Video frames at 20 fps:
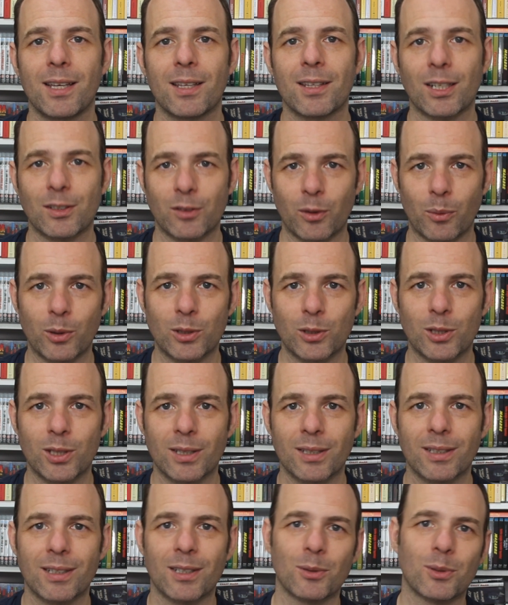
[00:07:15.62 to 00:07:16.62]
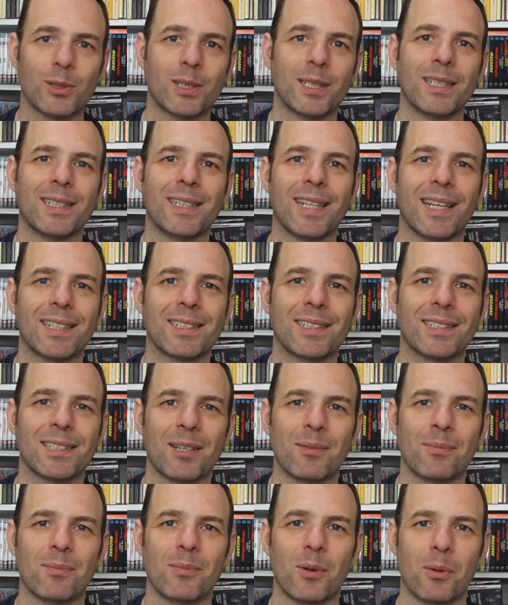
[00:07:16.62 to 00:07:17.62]
Thanks for watching and I'll see you next
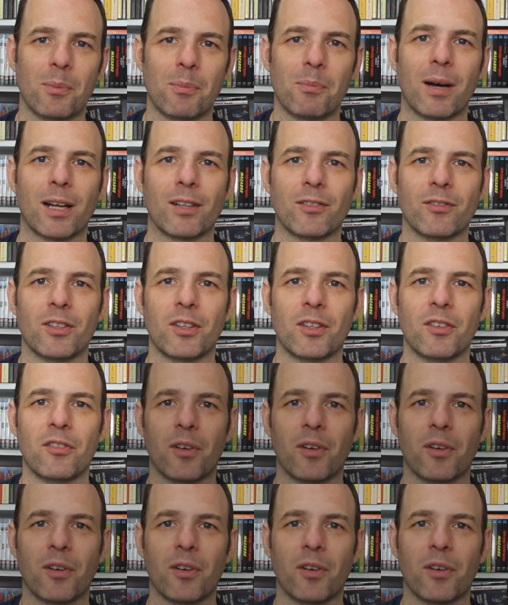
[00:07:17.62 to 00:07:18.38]
time on Man v